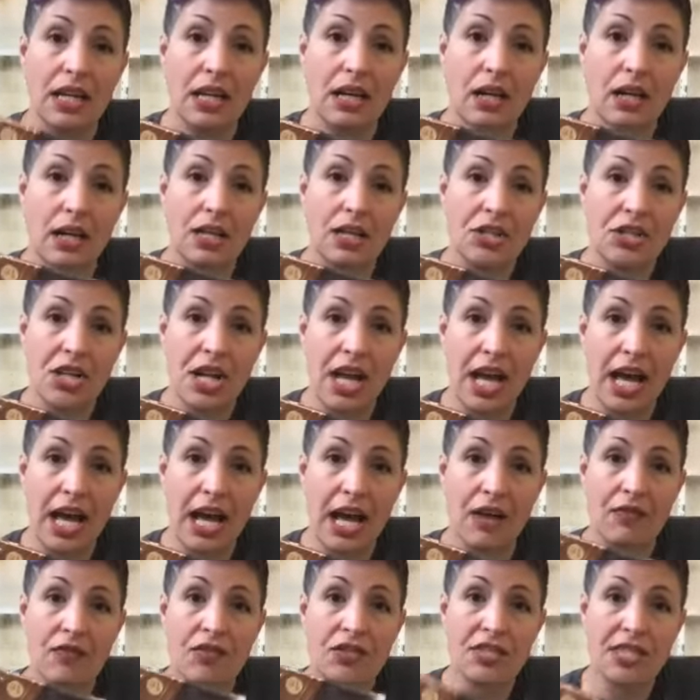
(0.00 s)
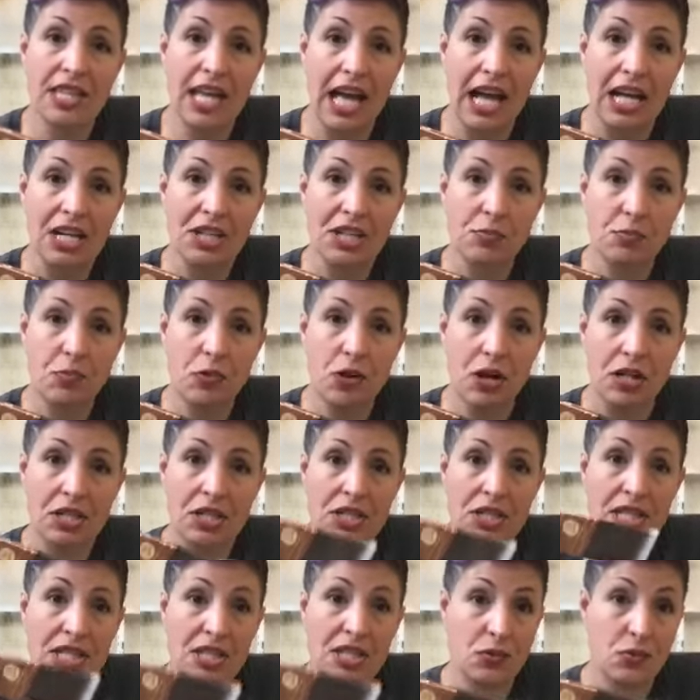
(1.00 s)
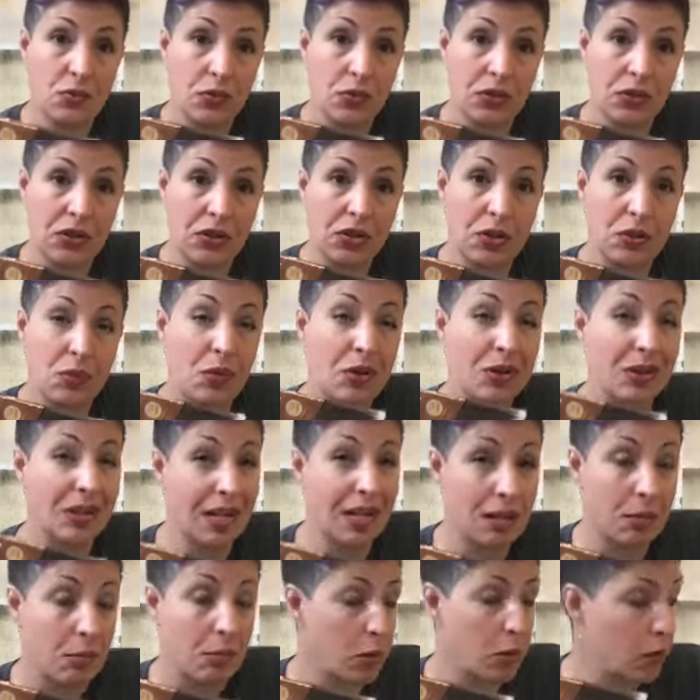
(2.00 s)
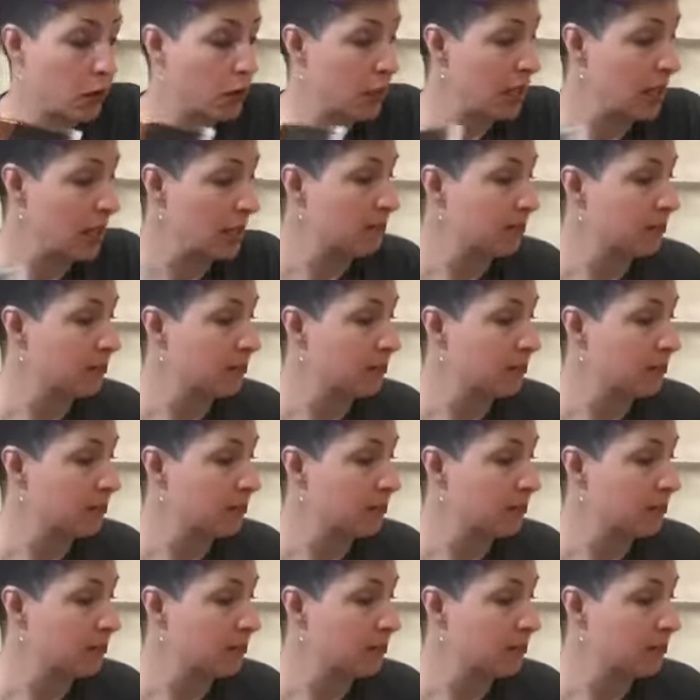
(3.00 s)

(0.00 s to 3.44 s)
inch sash brush. That's a really good one, like a Purdy,